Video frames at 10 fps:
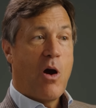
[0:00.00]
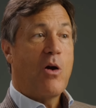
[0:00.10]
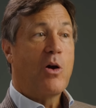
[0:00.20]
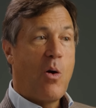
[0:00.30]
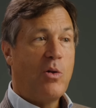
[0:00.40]

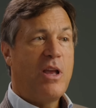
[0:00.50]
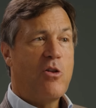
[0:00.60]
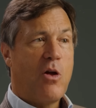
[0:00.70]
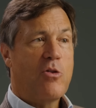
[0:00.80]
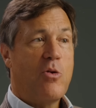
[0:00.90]
Our goal
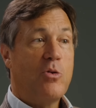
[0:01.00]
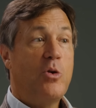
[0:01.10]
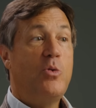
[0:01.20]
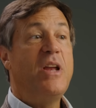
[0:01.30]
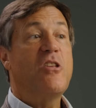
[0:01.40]
is also
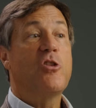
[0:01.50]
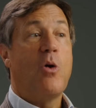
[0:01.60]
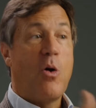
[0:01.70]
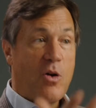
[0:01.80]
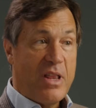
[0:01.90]
to
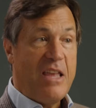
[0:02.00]
restore